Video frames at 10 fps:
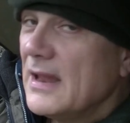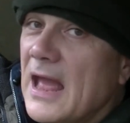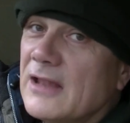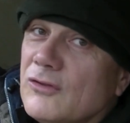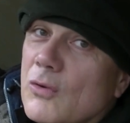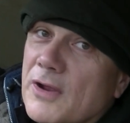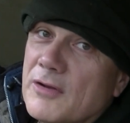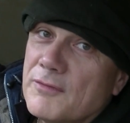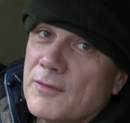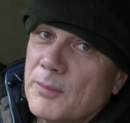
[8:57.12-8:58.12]
I'm
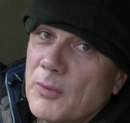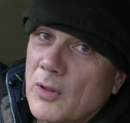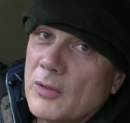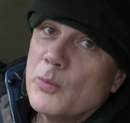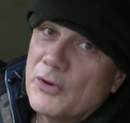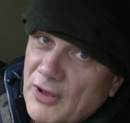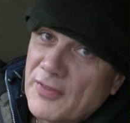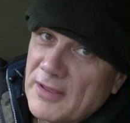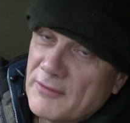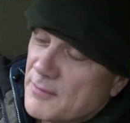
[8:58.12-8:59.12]
talking of football, which I
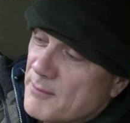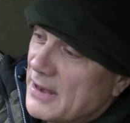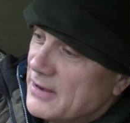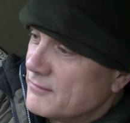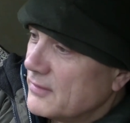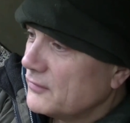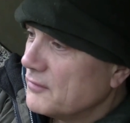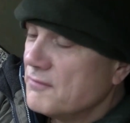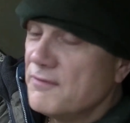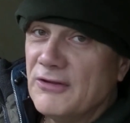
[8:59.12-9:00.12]
think for many of us,
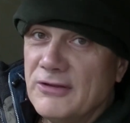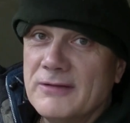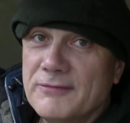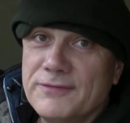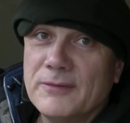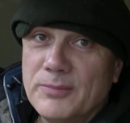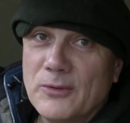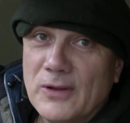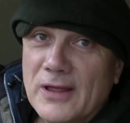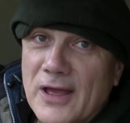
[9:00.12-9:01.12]
fishing and
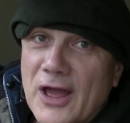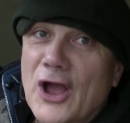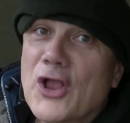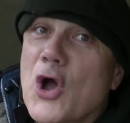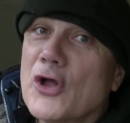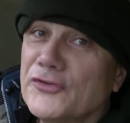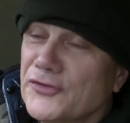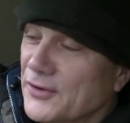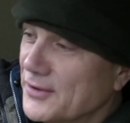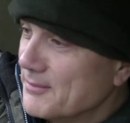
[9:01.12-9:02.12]
football are
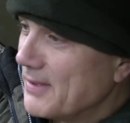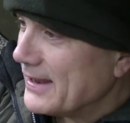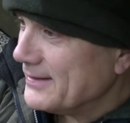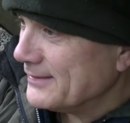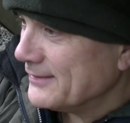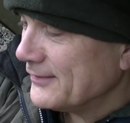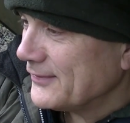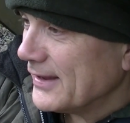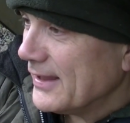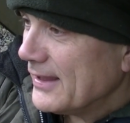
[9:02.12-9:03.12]
constant companions.